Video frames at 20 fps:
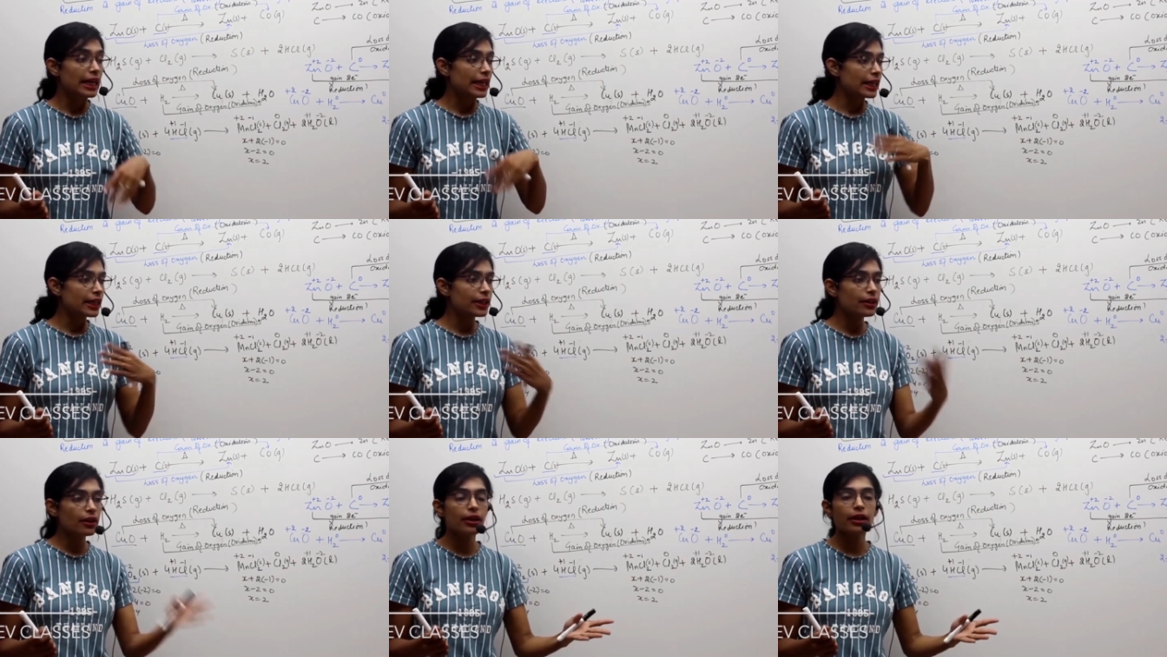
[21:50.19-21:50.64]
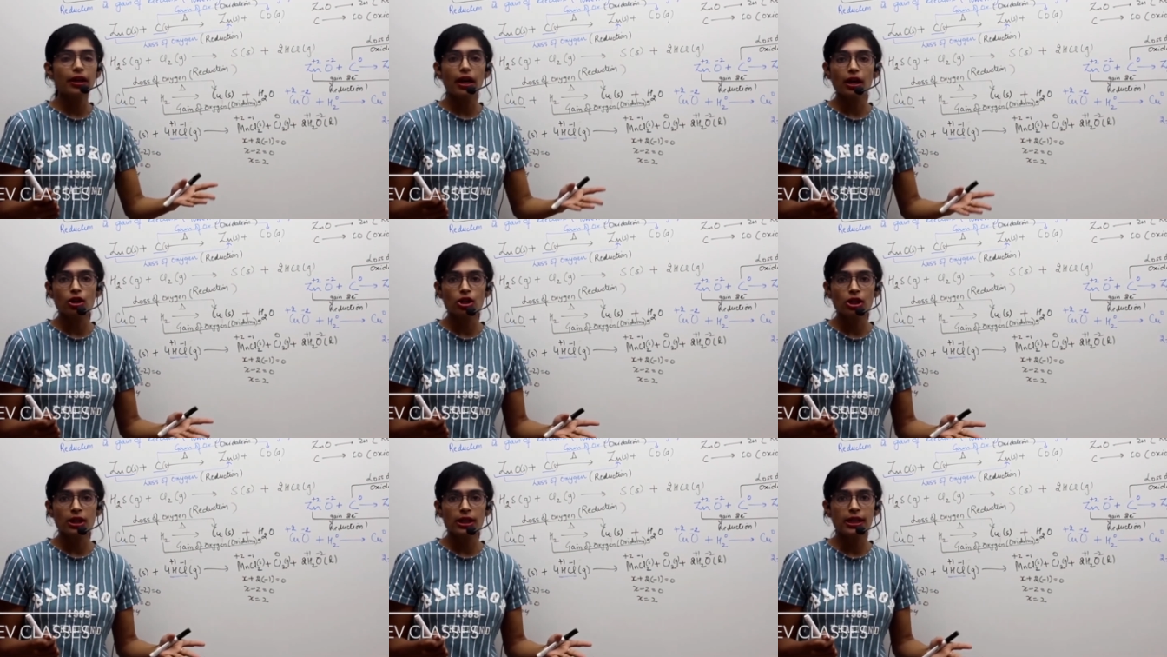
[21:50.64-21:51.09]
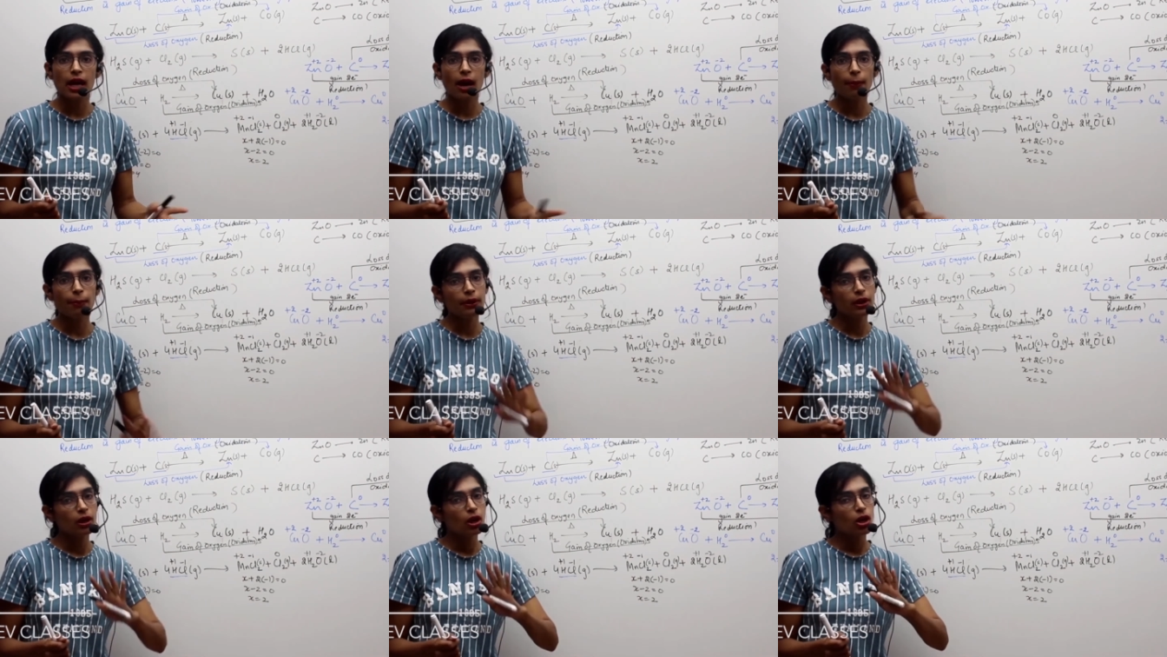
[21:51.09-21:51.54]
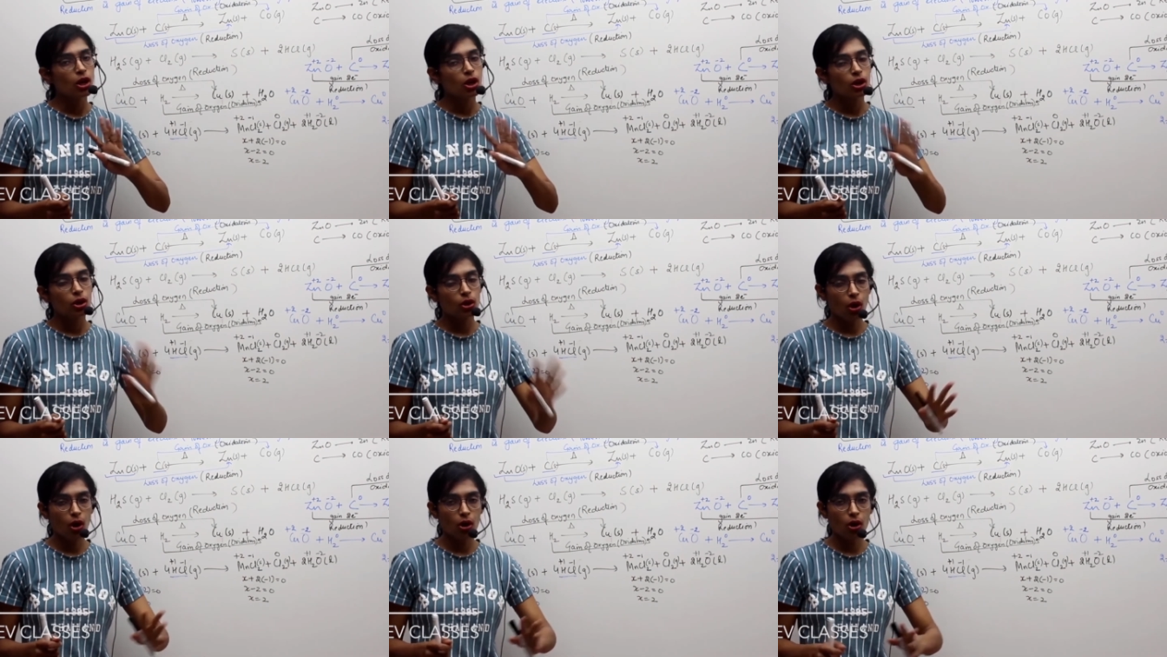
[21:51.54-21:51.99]
Neither reduction has happened
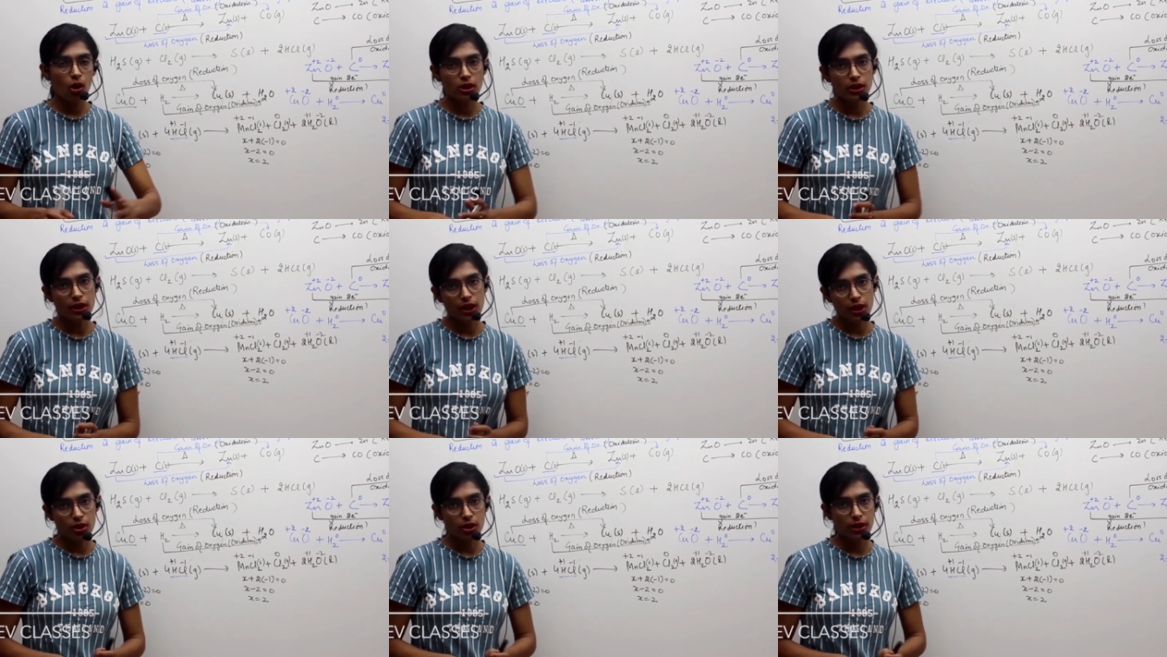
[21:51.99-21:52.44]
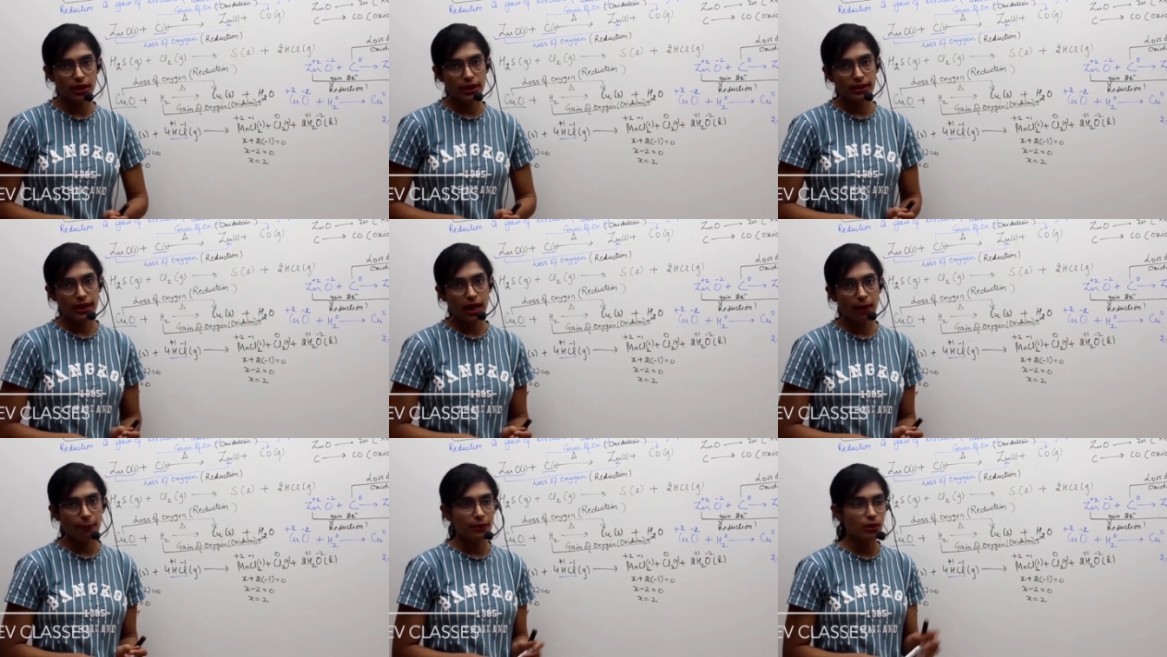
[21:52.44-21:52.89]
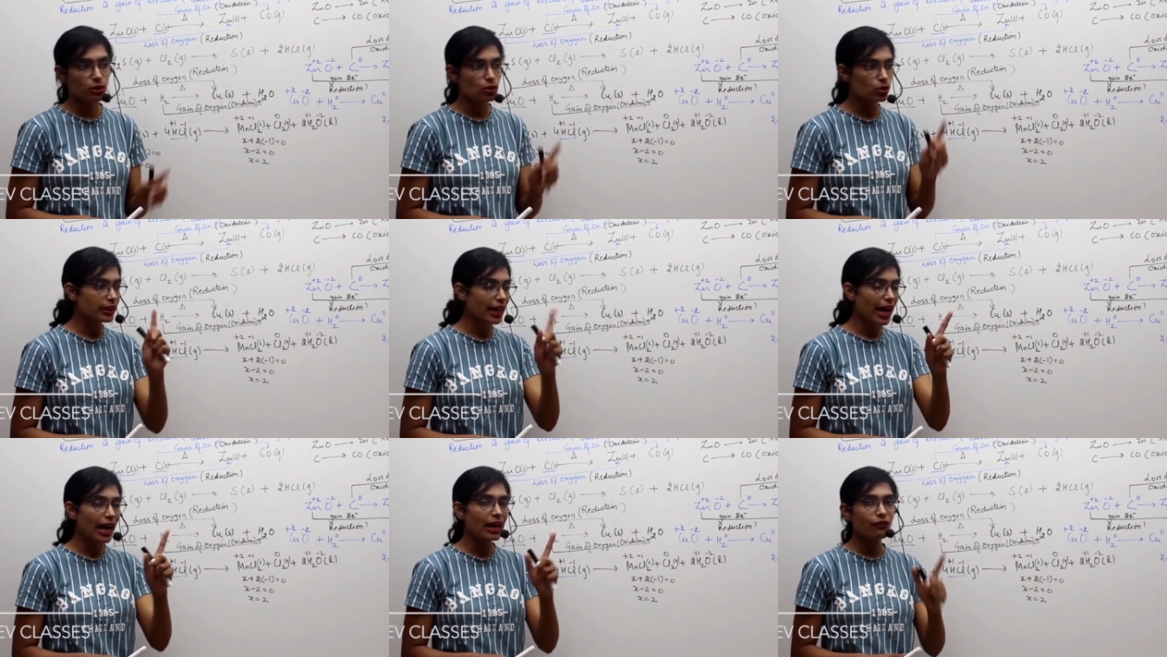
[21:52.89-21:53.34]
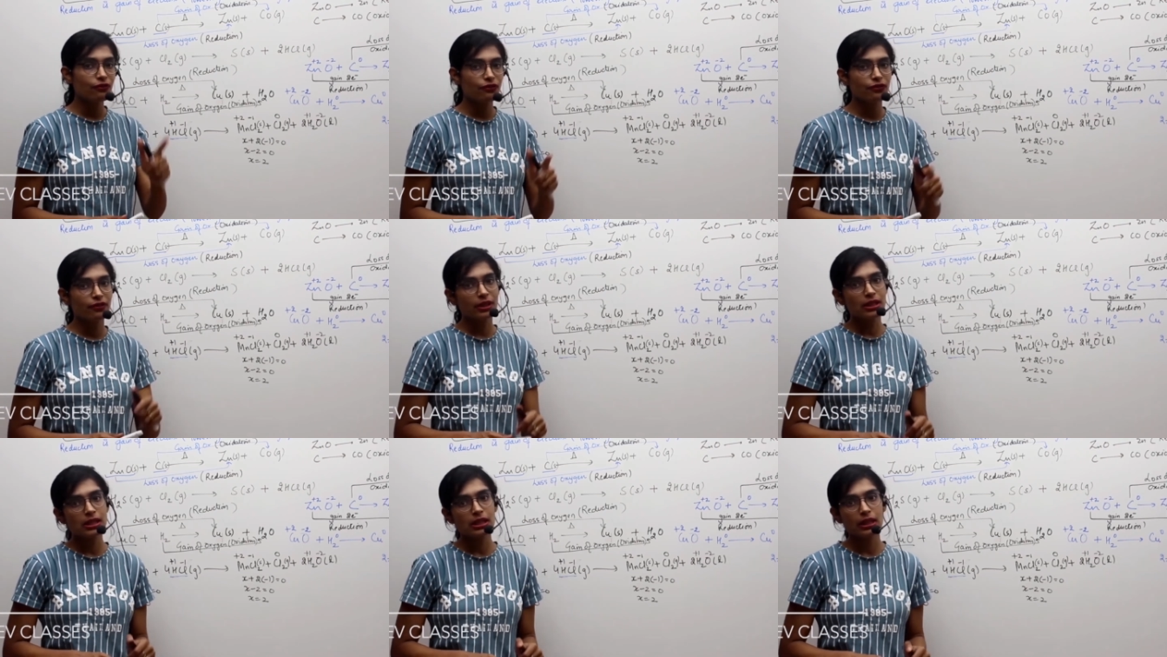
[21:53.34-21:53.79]
nor oxidation has happened. So that
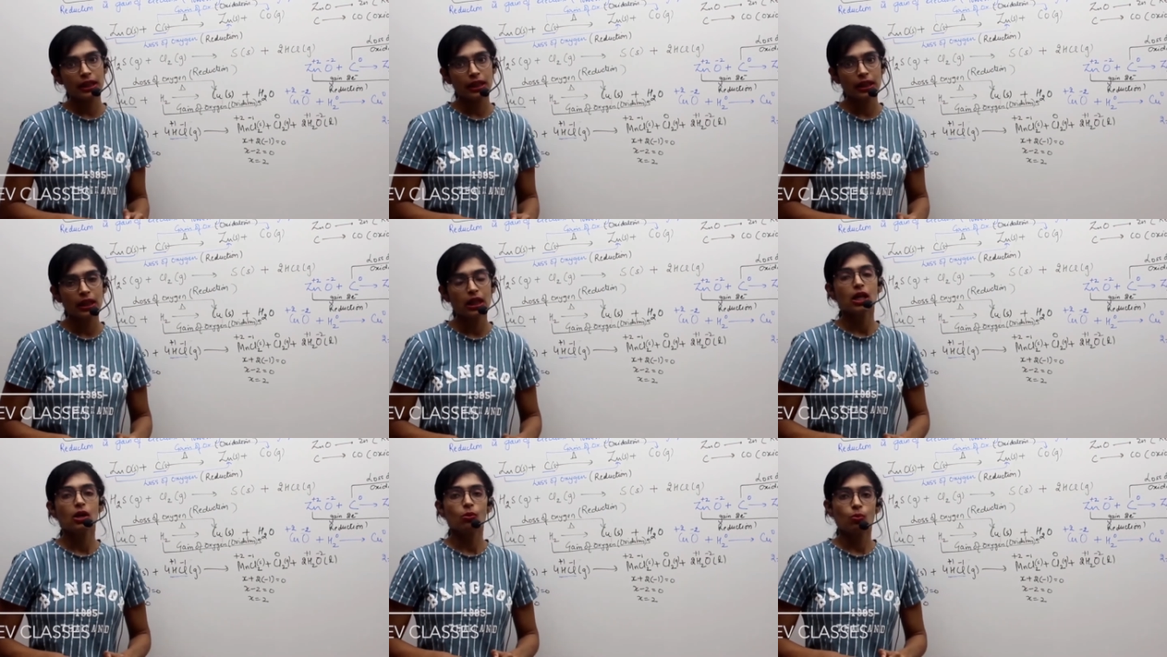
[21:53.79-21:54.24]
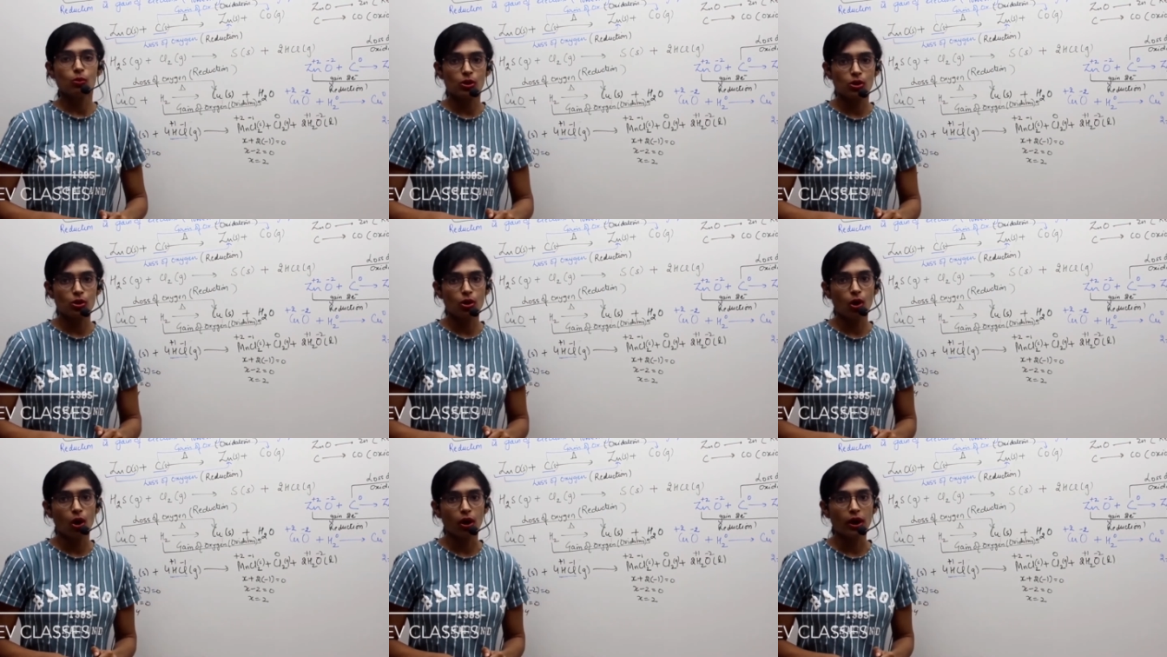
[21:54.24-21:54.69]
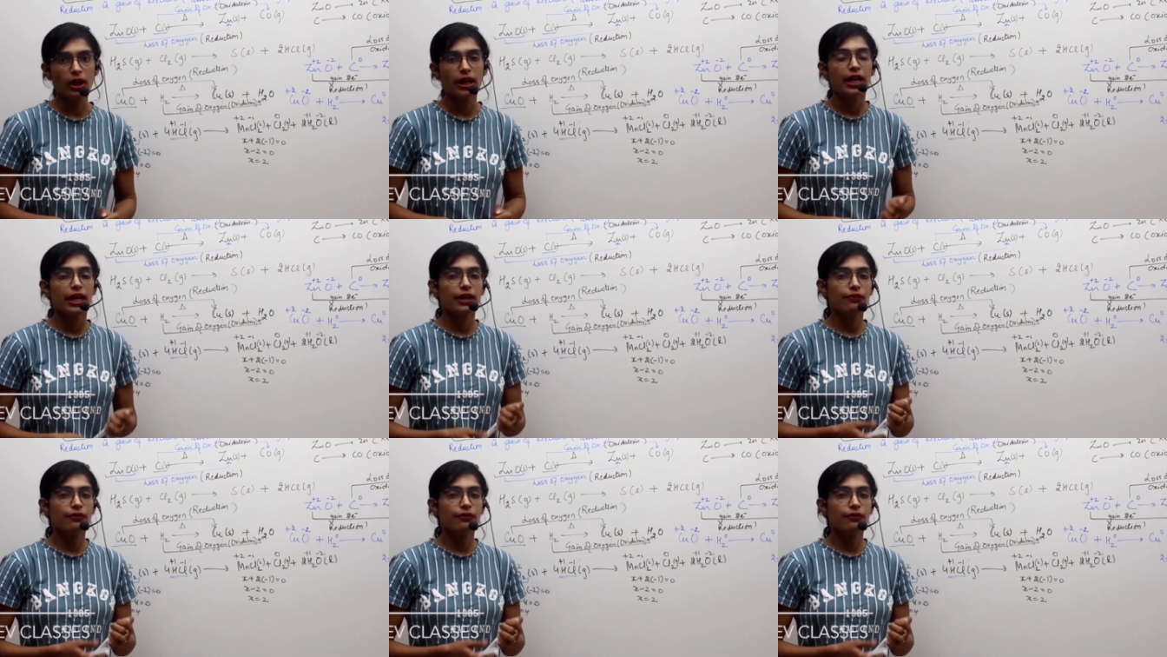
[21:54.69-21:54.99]
first thing was wrong.